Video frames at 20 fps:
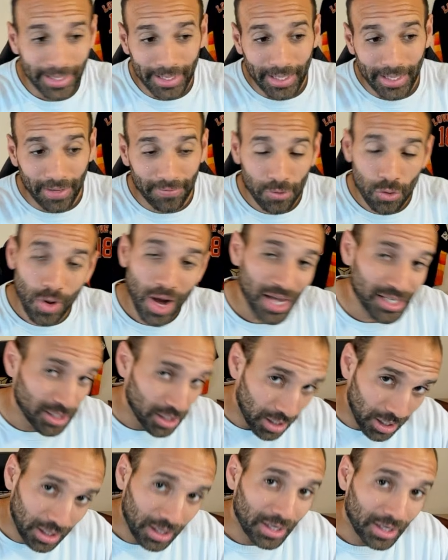if you guys are
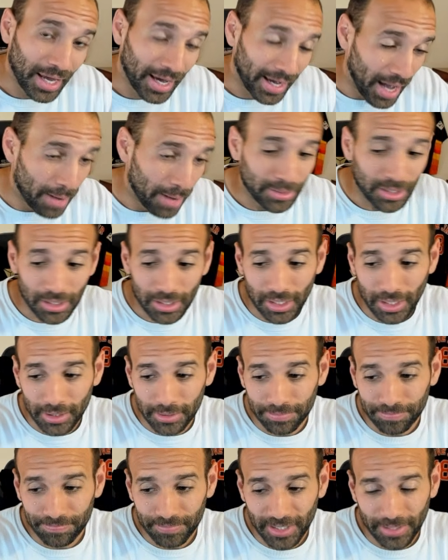looking like I'm
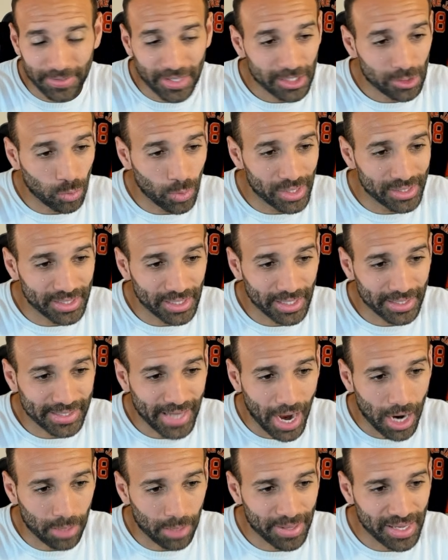looking, this wins an
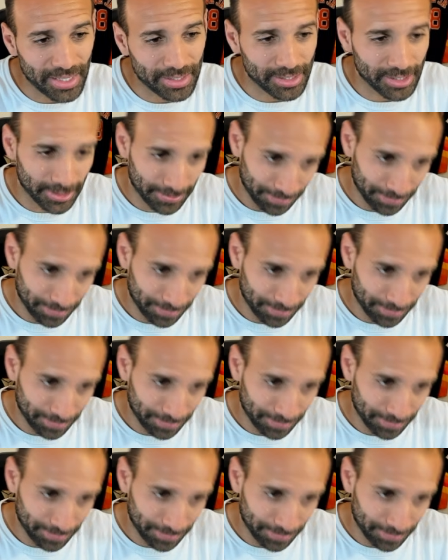entire piece.